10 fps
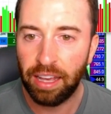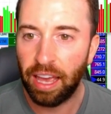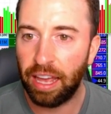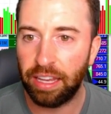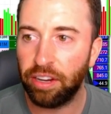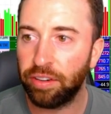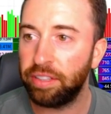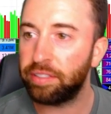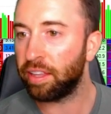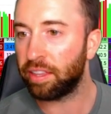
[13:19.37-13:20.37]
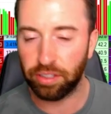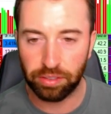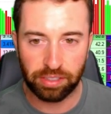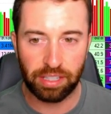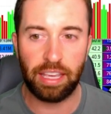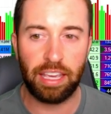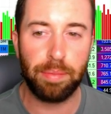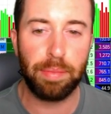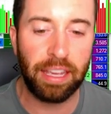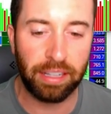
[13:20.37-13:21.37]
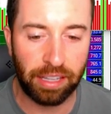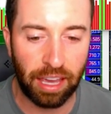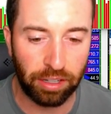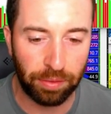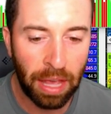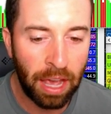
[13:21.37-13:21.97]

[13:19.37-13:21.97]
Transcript: And here is the 13 EMA indicator.